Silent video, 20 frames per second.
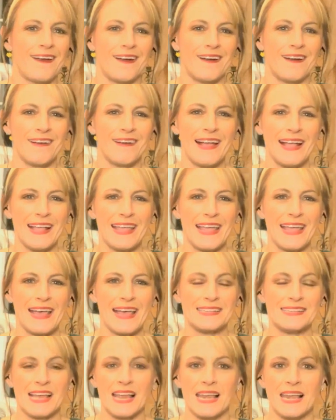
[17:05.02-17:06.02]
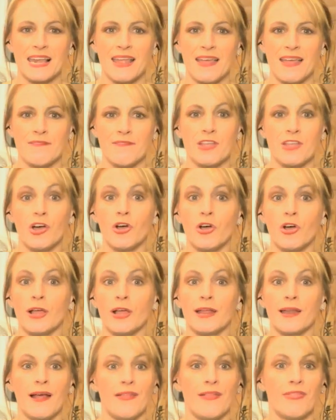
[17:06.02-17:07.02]
All right, guys, I love y'all,
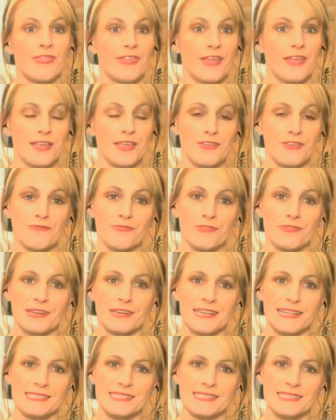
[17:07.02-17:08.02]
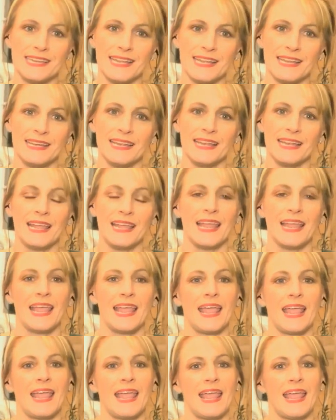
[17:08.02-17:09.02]
and I thank you for listening.
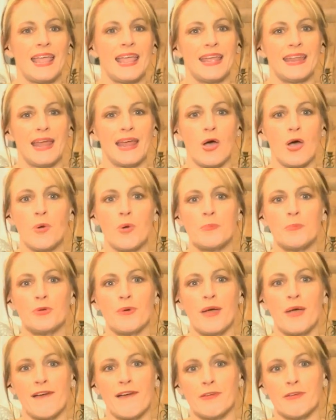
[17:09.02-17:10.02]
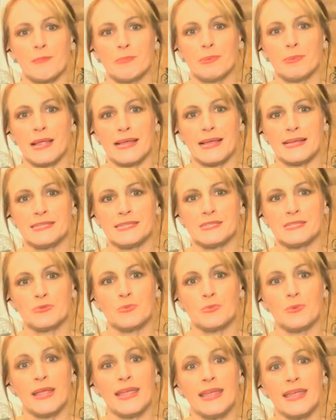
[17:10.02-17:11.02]
And I hope you have a blessed
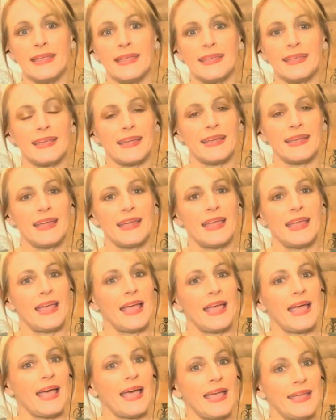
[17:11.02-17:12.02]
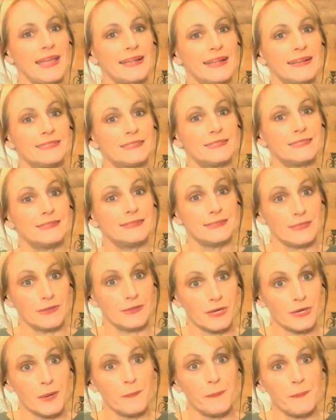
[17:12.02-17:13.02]
week. And y'all
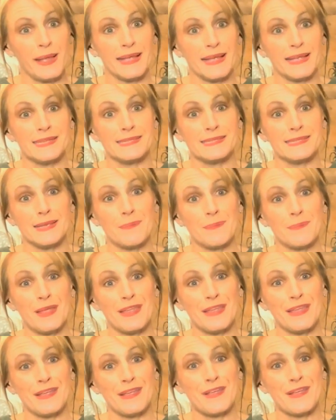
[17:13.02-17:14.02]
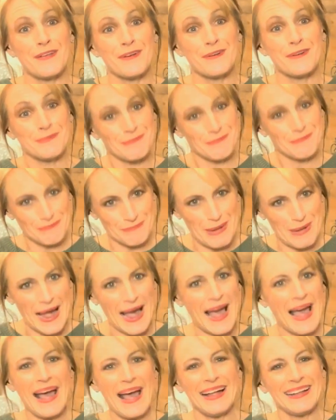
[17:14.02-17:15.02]
come back and see me, you hear?
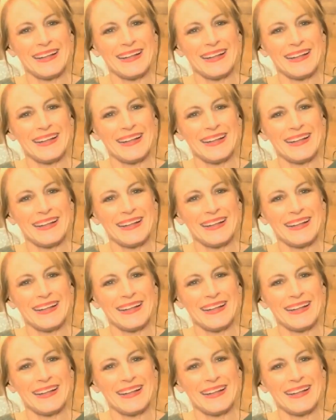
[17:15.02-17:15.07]
Bye.